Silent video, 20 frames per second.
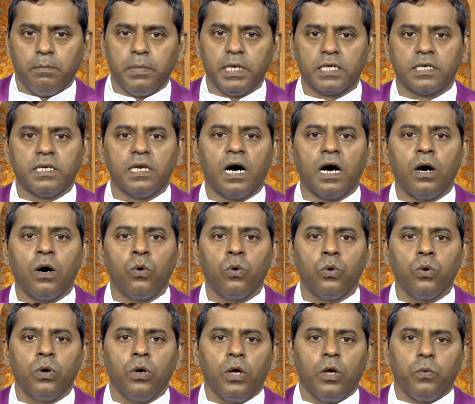but now
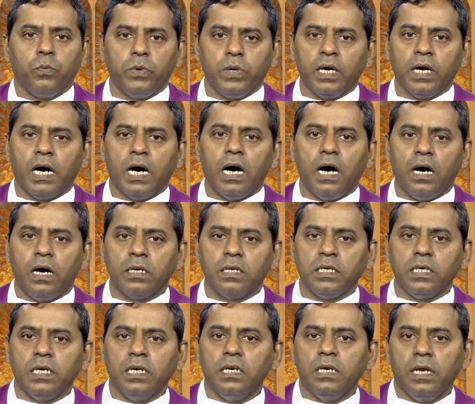we are
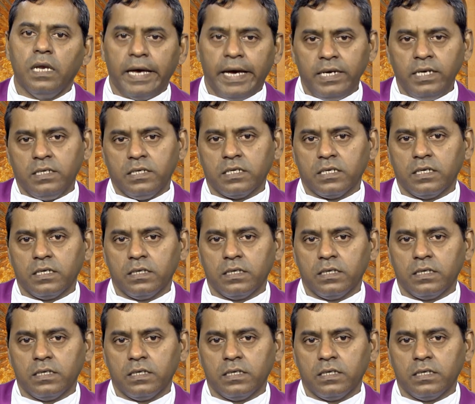in light.